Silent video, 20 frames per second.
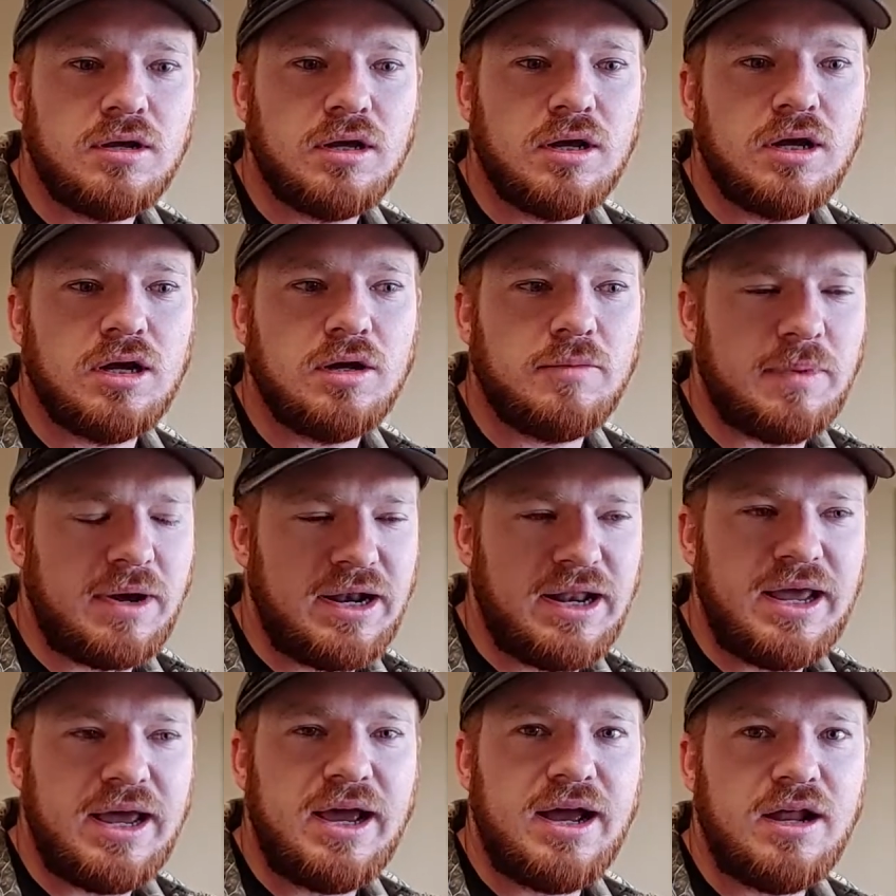My
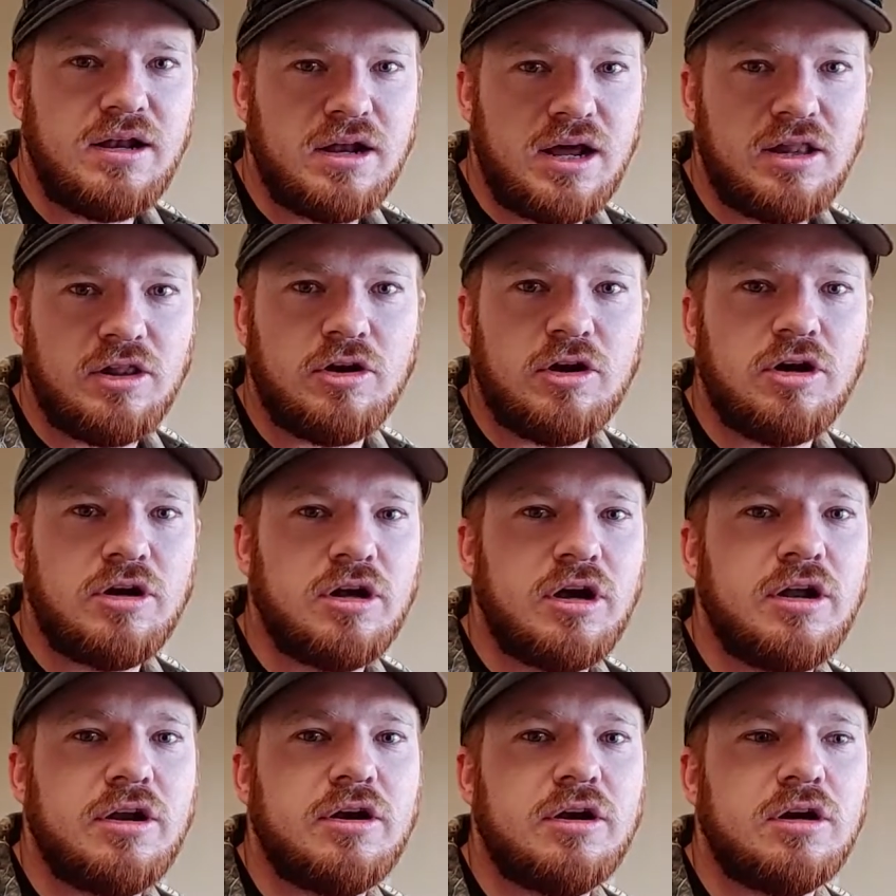dad, I learned
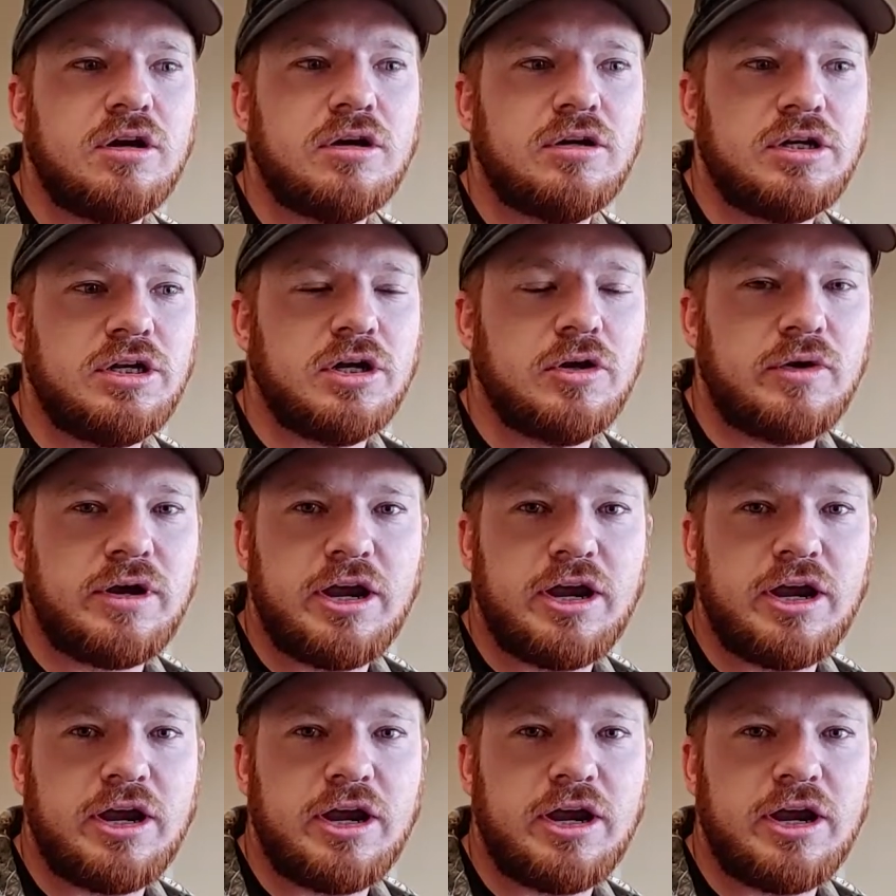under, you know,